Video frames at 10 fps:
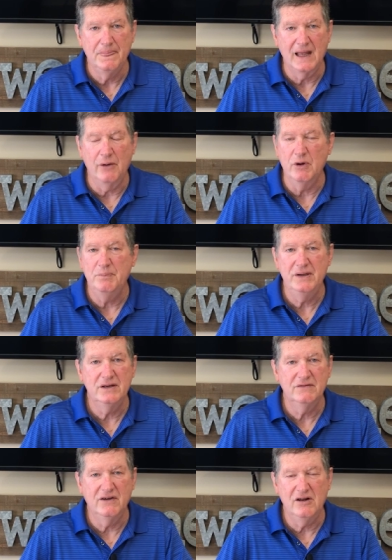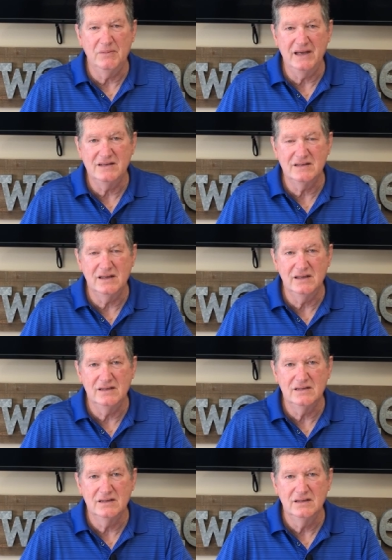I repent of all my
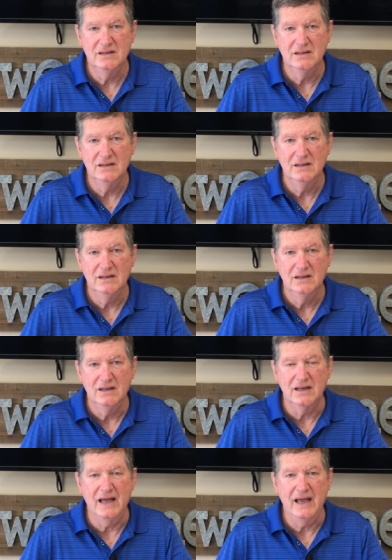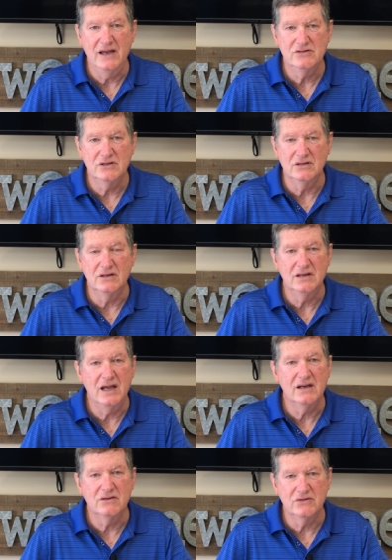sins and I ask you to
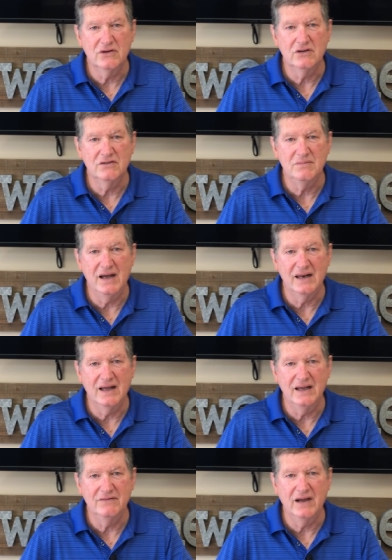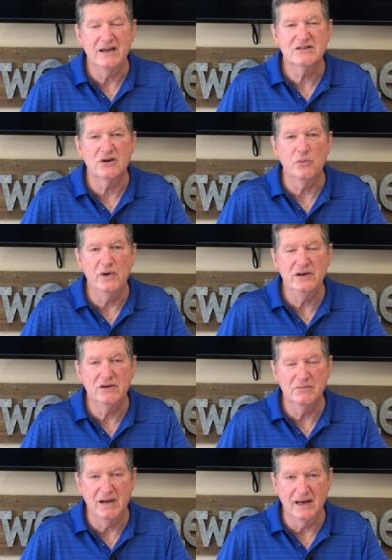take control of my life. I
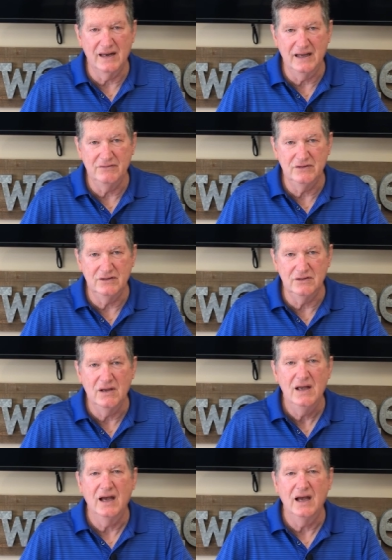surrender my life to you.